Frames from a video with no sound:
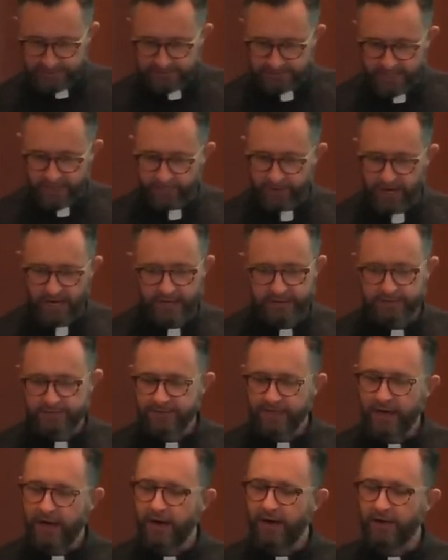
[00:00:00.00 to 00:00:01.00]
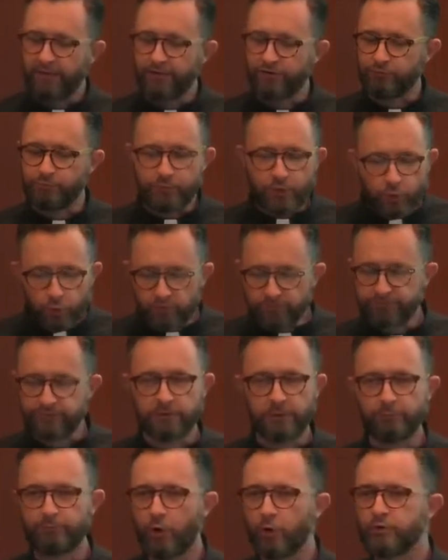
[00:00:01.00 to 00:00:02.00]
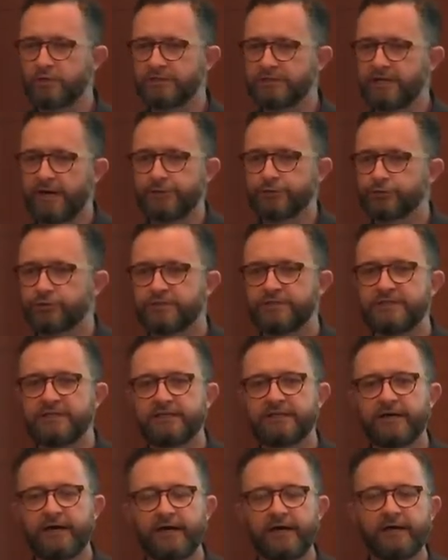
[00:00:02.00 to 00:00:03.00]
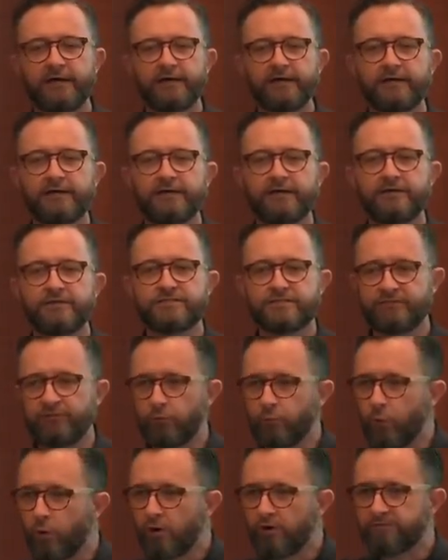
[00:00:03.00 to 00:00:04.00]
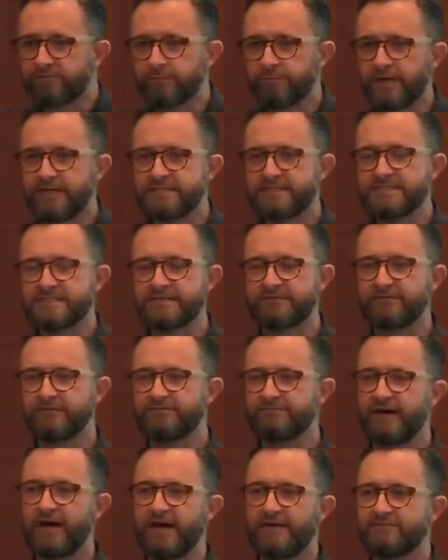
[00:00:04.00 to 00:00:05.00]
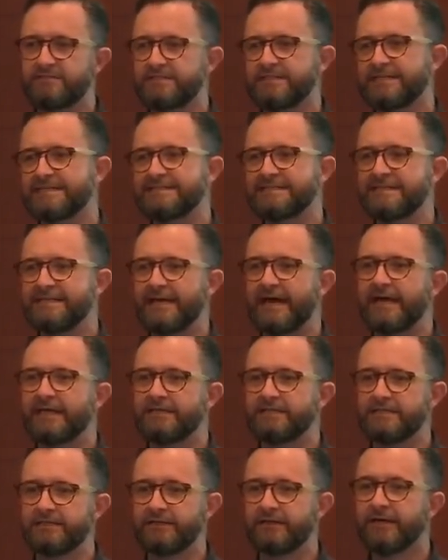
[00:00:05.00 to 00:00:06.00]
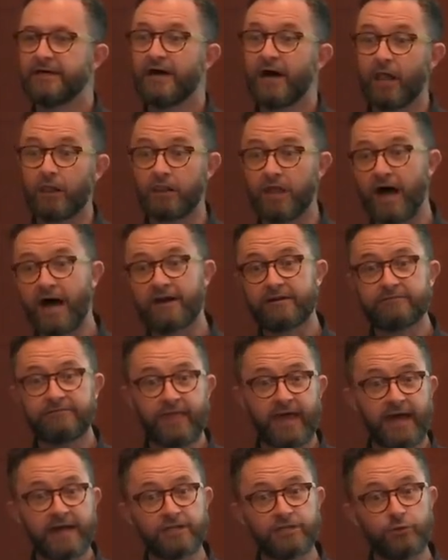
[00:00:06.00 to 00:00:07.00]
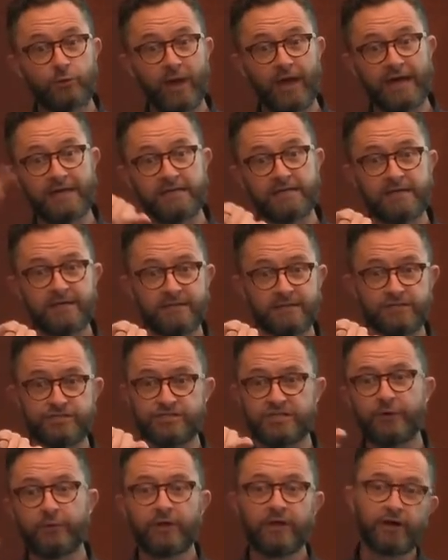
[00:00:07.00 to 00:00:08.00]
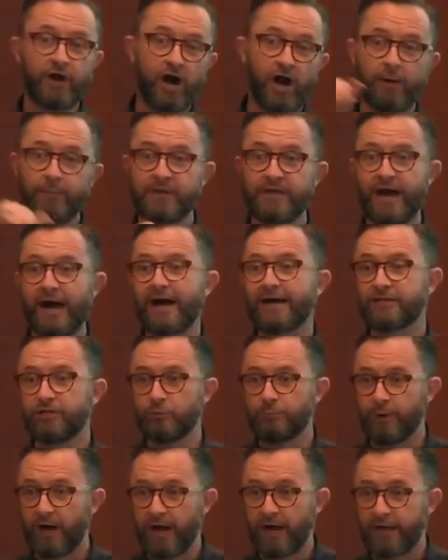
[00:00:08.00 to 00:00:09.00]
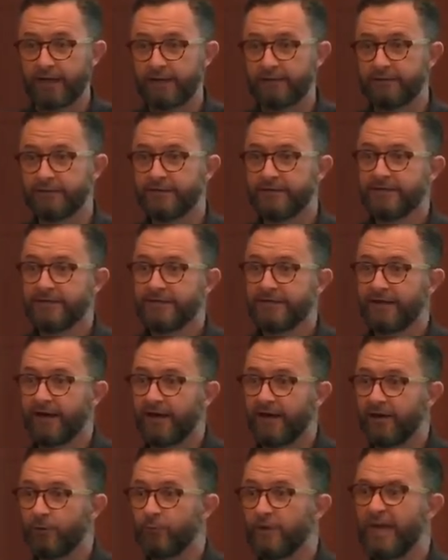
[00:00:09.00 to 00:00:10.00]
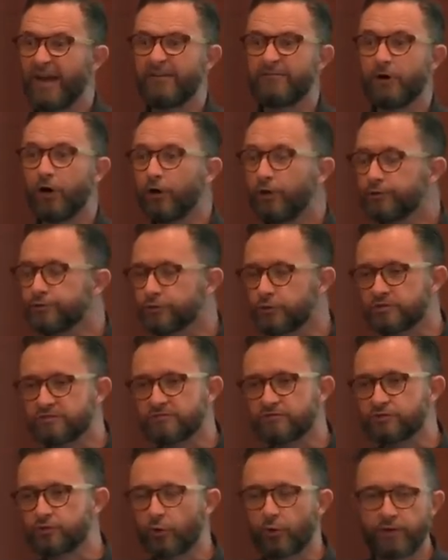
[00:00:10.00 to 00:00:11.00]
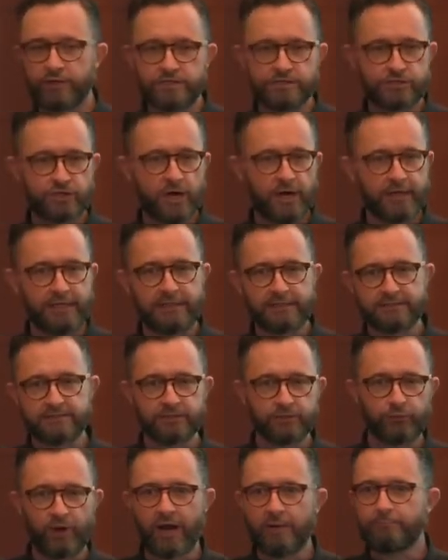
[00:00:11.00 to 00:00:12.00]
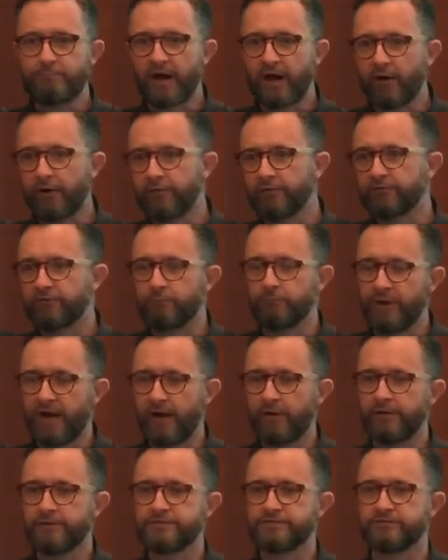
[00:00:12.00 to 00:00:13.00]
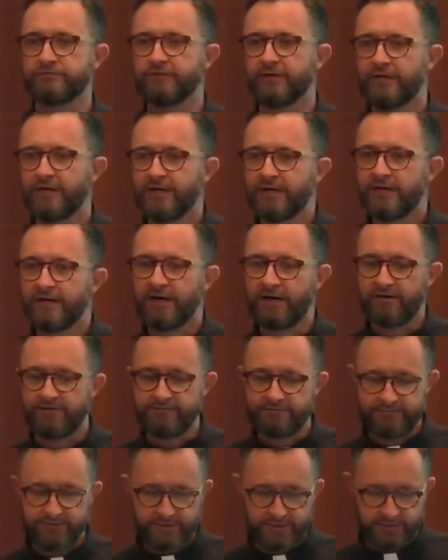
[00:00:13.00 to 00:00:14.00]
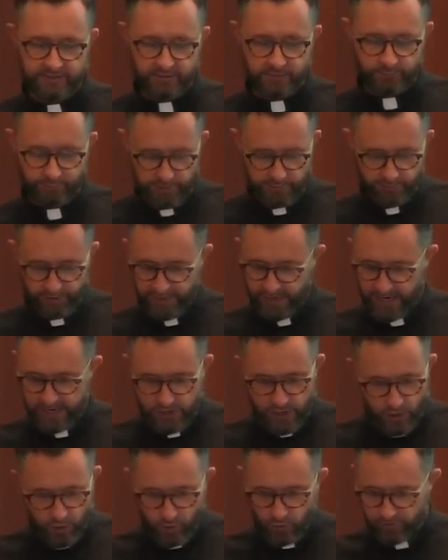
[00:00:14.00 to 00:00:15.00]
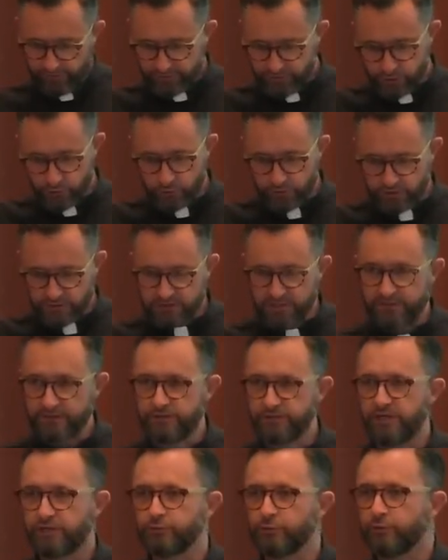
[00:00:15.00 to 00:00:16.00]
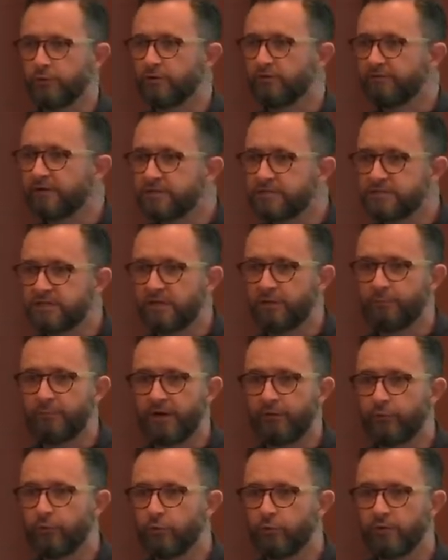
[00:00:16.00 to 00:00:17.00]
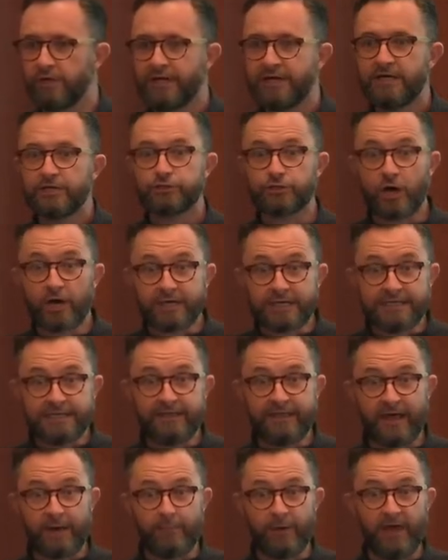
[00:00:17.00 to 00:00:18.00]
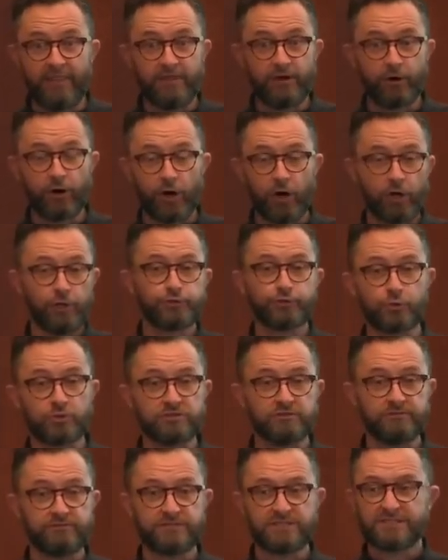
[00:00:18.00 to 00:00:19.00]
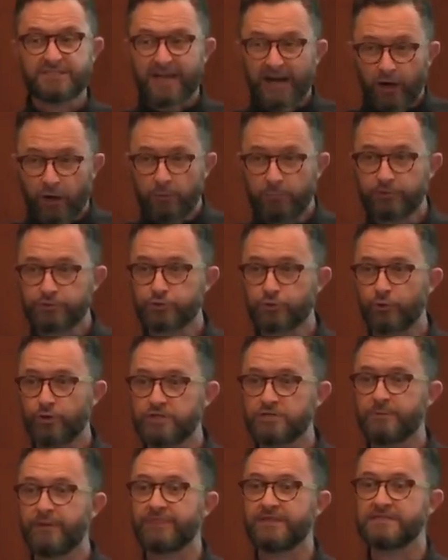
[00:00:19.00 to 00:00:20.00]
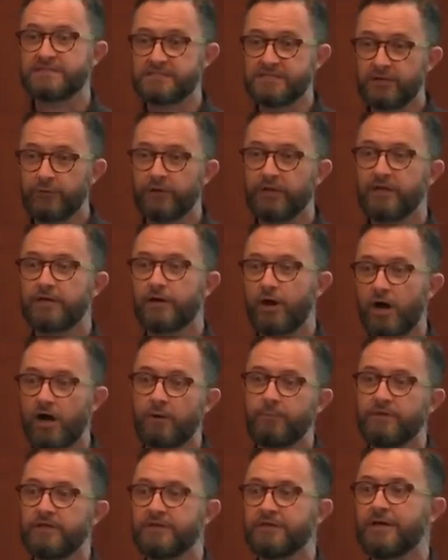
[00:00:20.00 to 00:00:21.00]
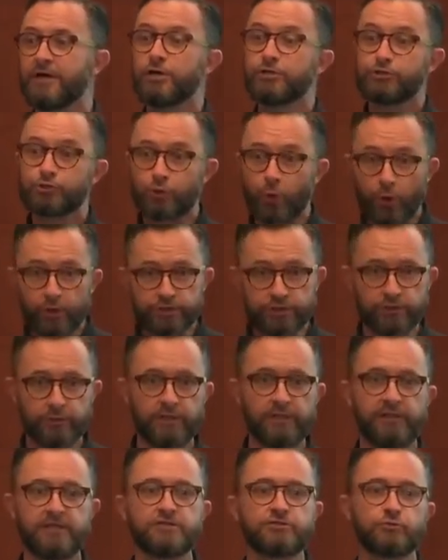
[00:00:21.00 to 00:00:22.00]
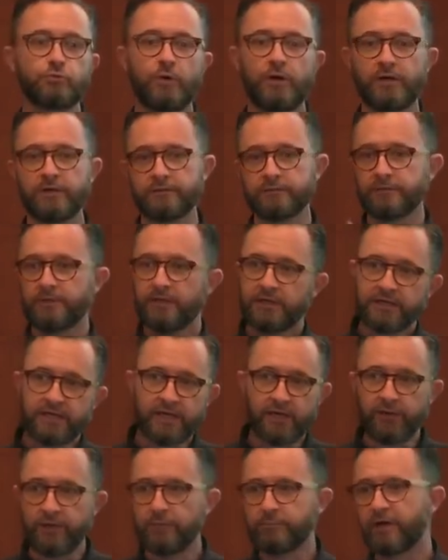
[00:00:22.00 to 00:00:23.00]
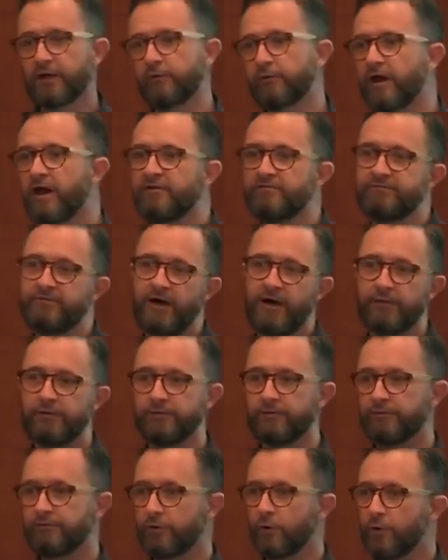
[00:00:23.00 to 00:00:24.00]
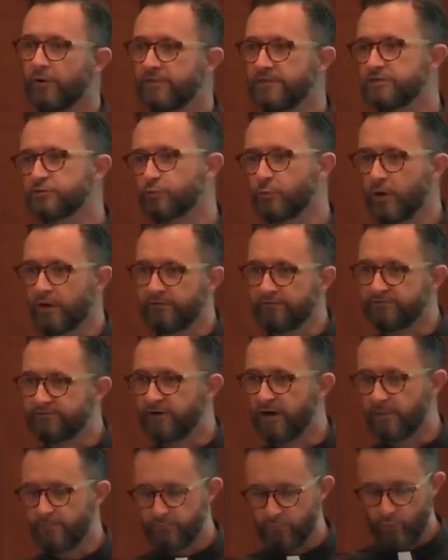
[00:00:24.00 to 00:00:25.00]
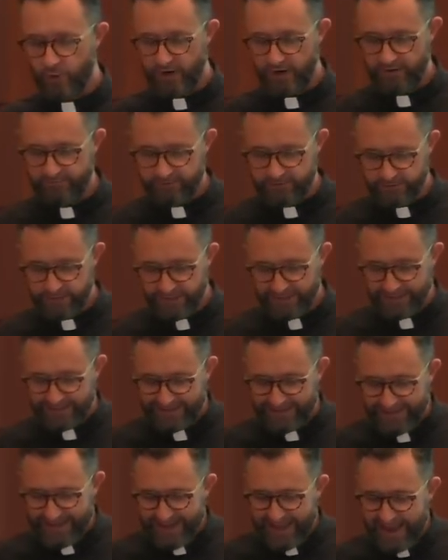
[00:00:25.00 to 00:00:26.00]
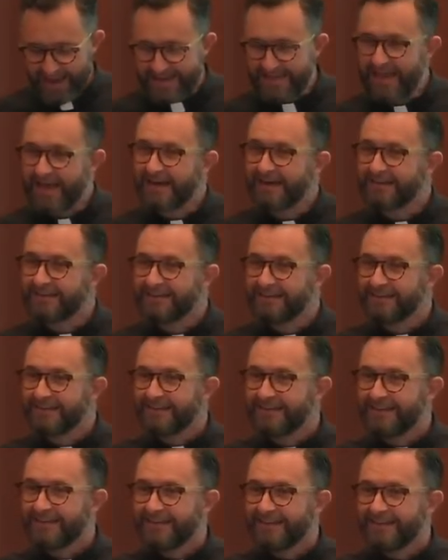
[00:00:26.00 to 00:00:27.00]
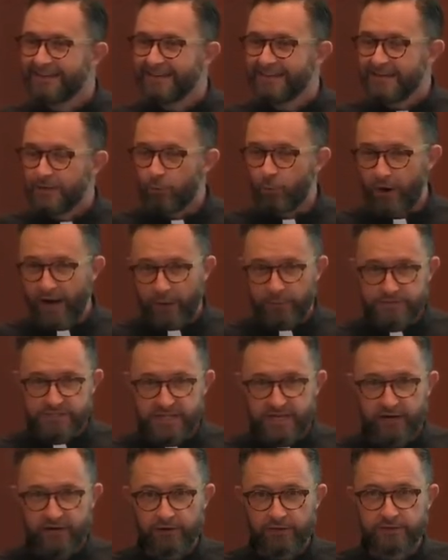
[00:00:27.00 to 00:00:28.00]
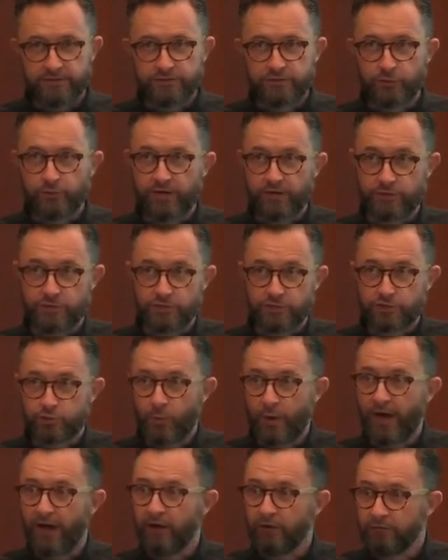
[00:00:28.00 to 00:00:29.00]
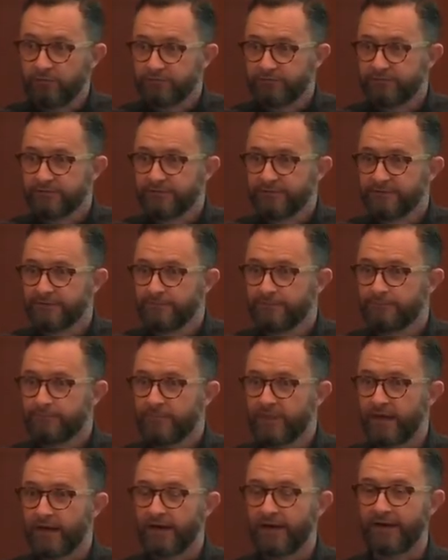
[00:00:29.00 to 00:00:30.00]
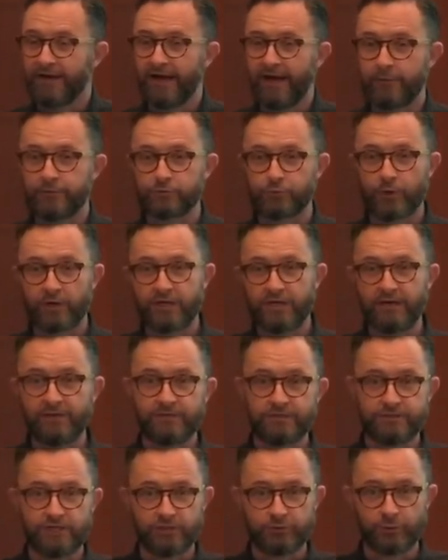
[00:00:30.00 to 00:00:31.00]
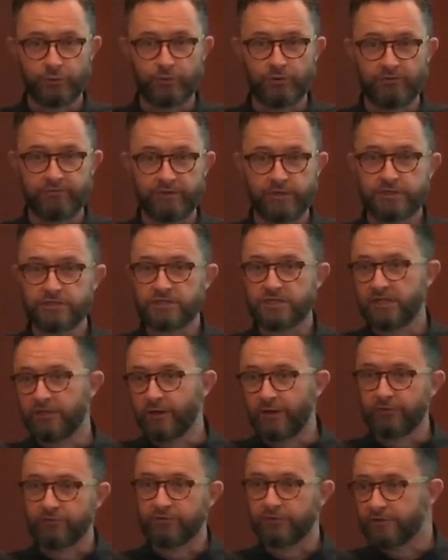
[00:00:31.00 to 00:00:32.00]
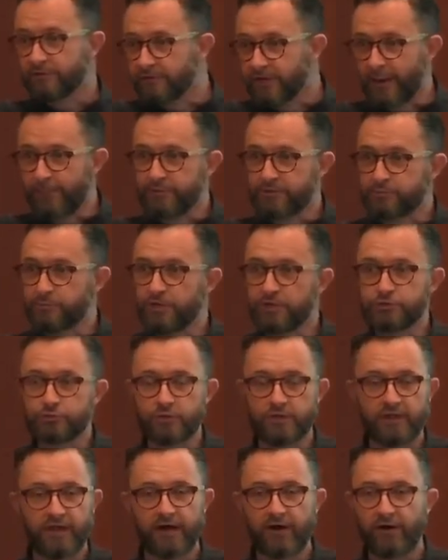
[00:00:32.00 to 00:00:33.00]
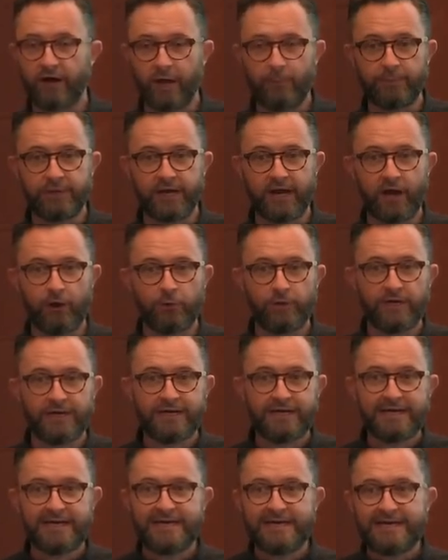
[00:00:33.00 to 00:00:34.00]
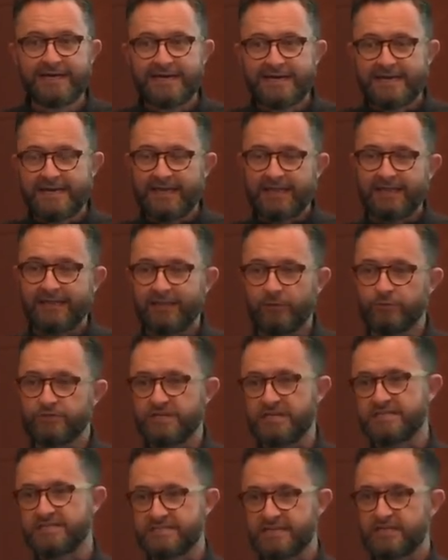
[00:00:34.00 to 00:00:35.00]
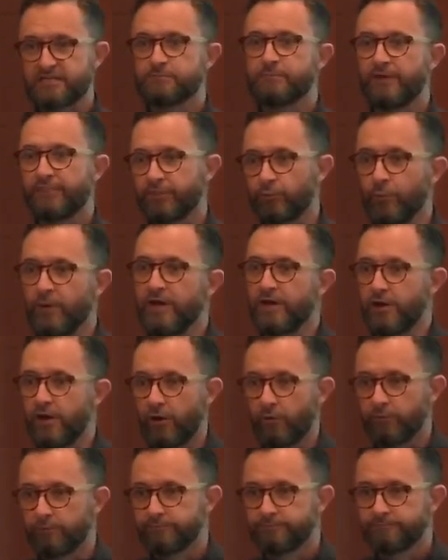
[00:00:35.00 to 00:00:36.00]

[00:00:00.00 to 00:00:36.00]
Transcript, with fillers: Lebanon, uh, this beautiful and broken country, uh, civil war from 1975 to 1990. A lot of that you had the Syrian army occupying. Uh, we have all sorts of stories talking to grandparents and parents of, of uh, people that I know, of students at the Jesuit University in Beirut, talking to them, and there are all sorts of terrible stories about the Syrian army torturing this one, killing my grandfather, throwing this one from wherever. And yet, when I was there in 2012, uh, I was working at the Jesuit University, I was in campus ministry there helping out. There was a six month window.